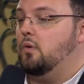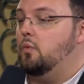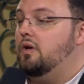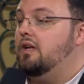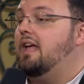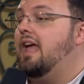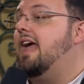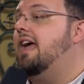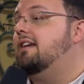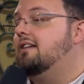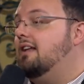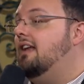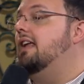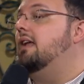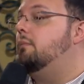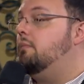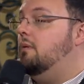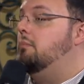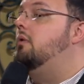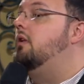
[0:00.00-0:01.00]
we sweet. Can
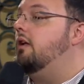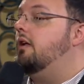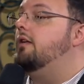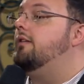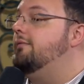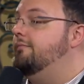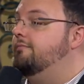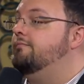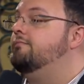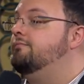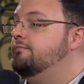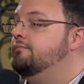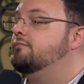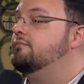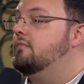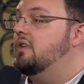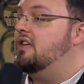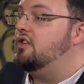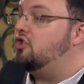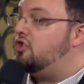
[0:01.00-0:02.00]
claim the blood. Amen.
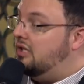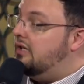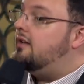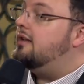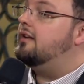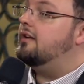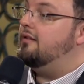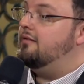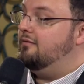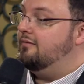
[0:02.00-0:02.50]
As she did